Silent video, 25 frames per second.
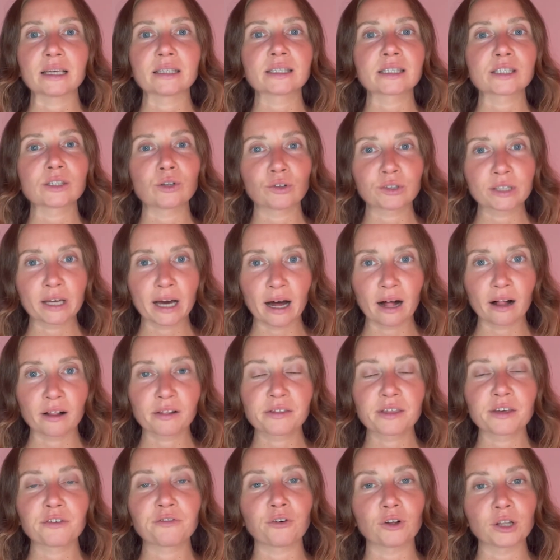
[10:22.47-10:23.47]
it's not
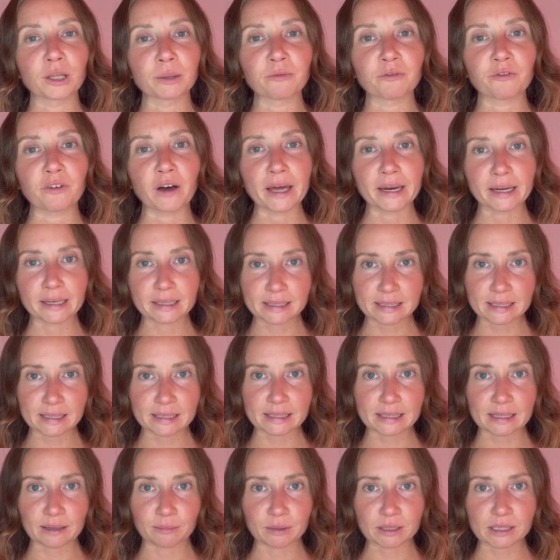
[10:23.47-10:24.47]
healthy for lymphatic
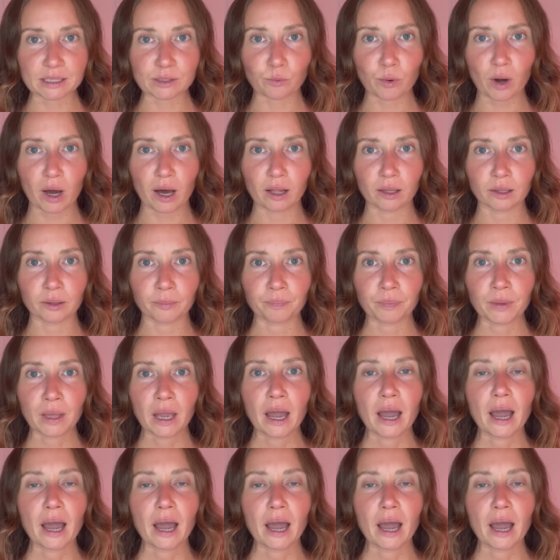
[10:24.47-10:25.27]
system as well,